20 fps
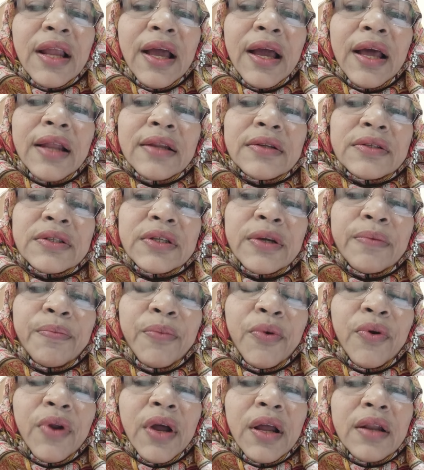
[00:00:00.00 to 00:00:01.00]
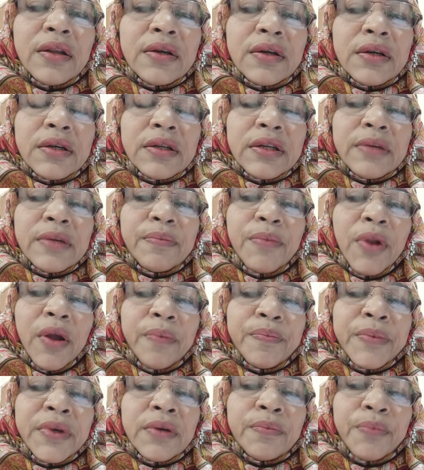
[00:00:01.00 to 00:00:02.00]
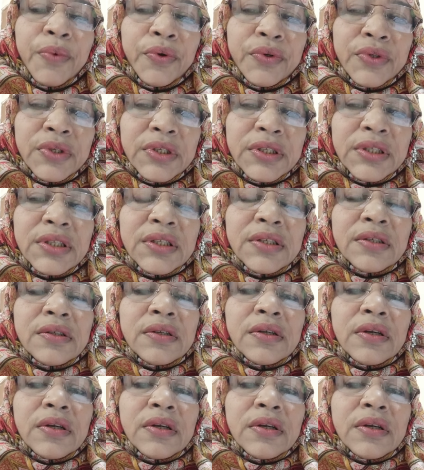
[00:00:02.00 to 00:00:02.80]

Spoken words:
and temporal developing process